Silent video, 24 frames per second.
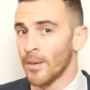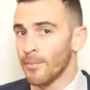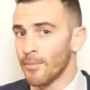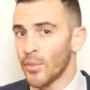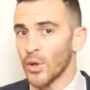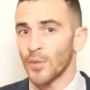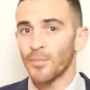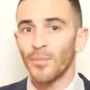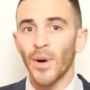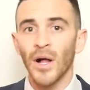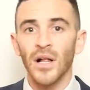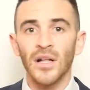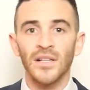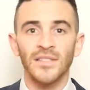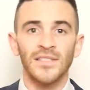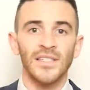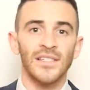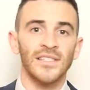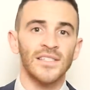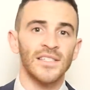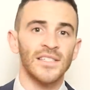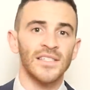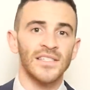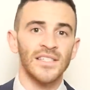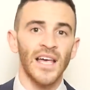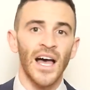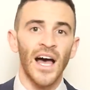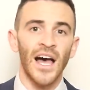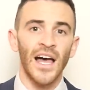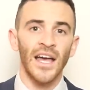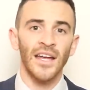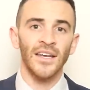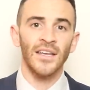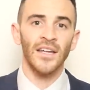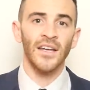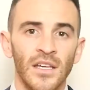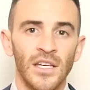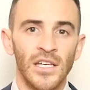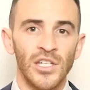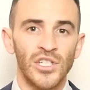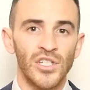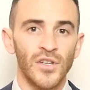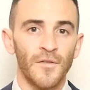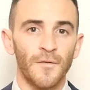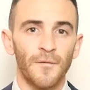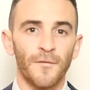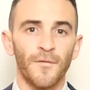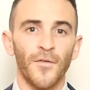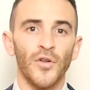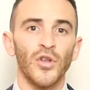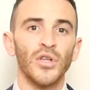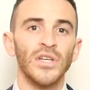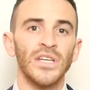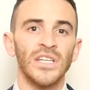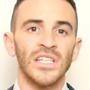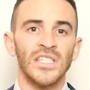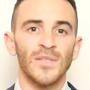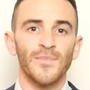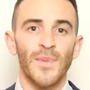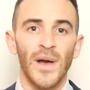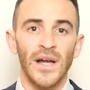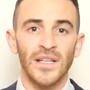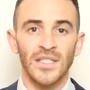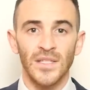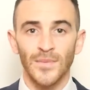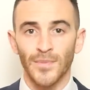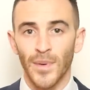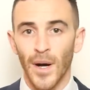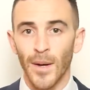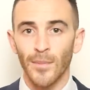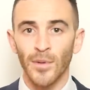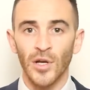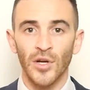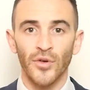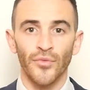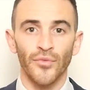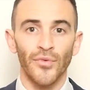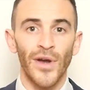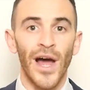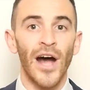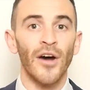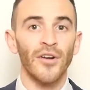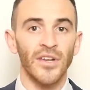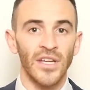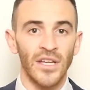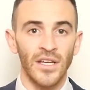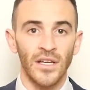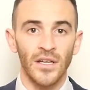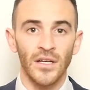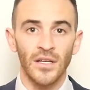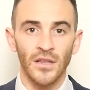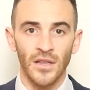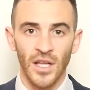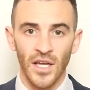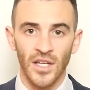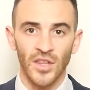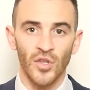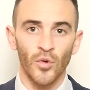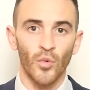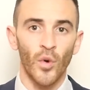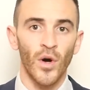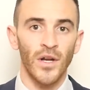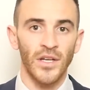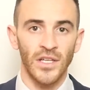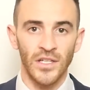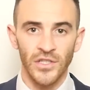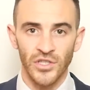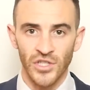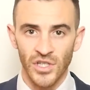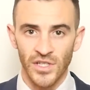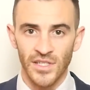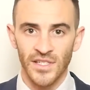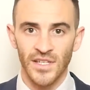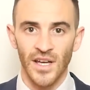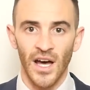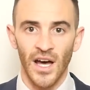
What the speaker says: put politics aside, he should fully expect a public routing like the one he just